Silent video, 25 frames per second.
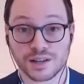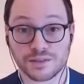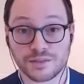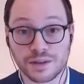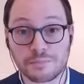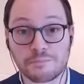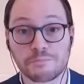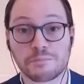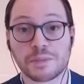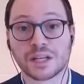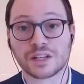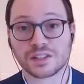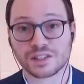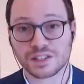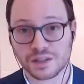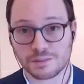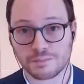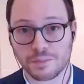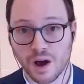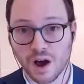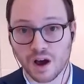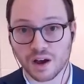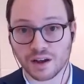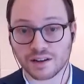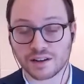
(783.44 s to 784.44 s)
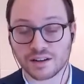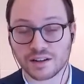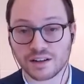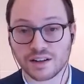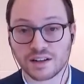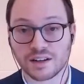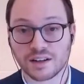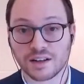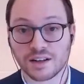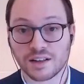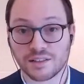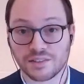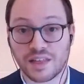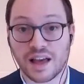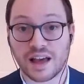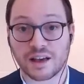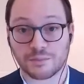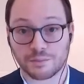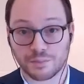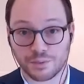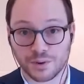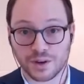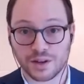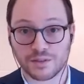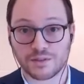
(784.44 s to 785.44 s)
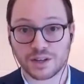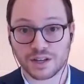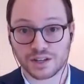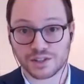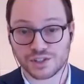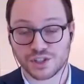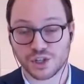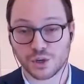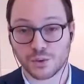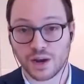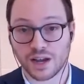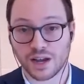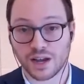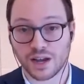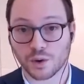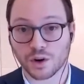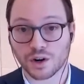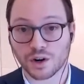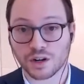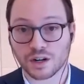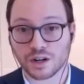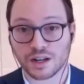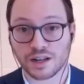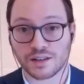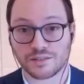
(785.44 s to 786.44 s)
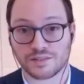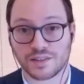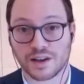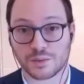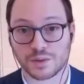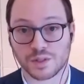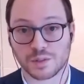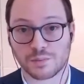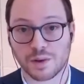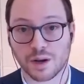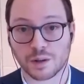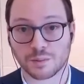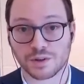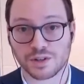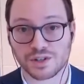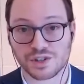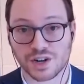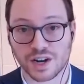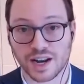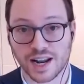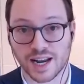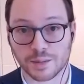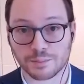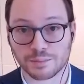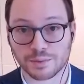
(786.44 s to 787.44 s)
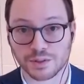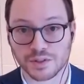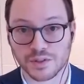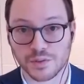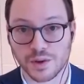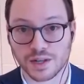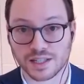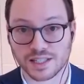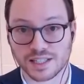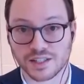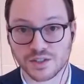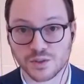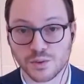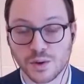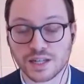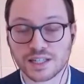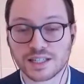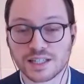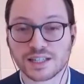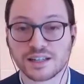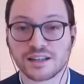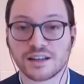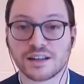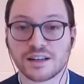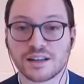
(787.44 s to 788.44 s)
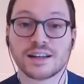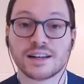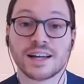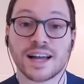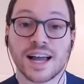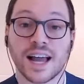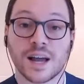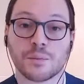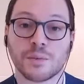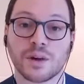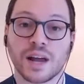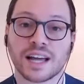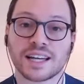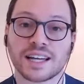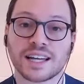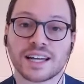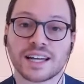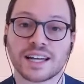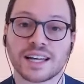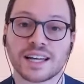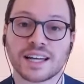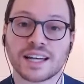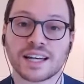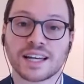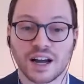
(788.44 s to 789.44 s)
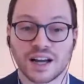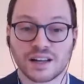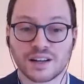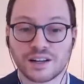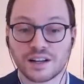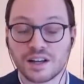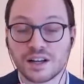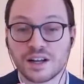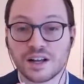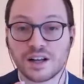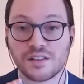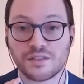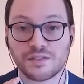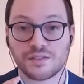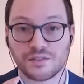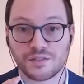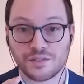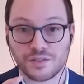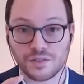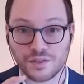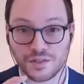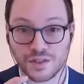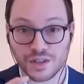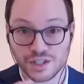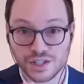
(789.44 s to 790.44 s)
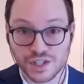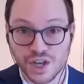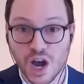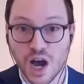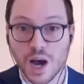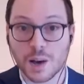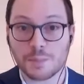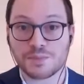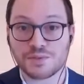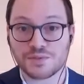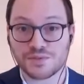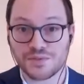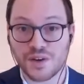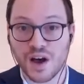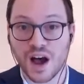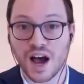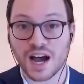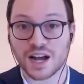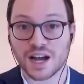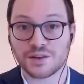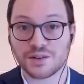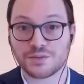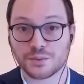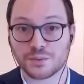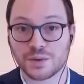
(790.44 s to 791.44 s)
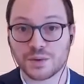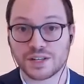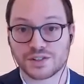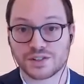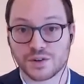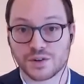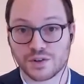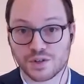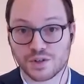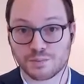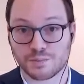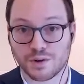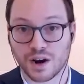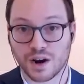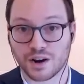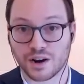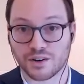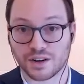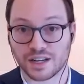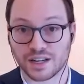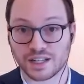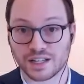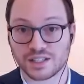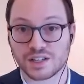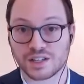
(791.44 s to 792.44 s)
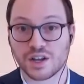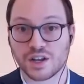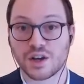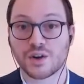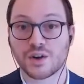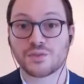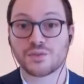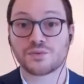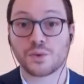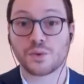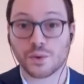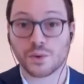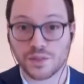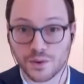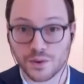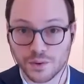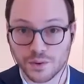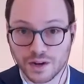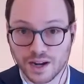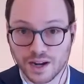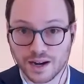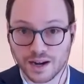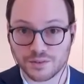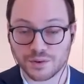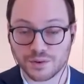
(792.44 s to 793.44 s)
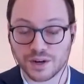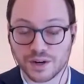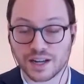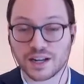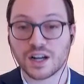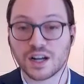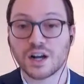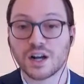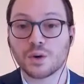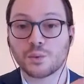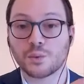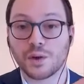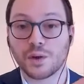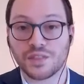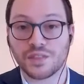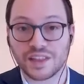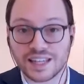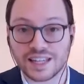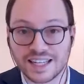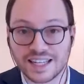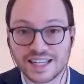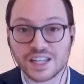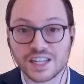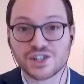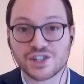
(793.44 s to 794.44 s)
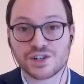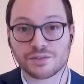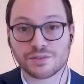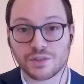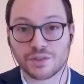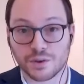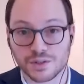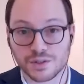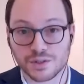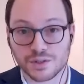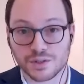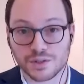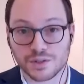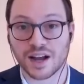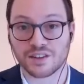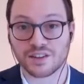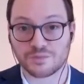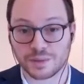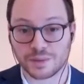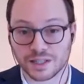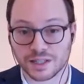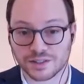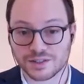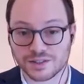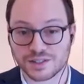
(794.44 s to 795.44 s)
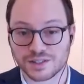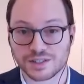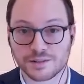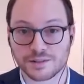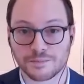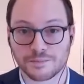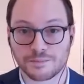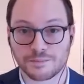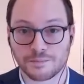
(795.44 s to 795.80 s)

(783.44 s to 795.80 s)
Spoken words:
and built upon that previous UN work that was published in April 2020, and we identified the top 5 research priorities for the recovery within each of those 5 pillars.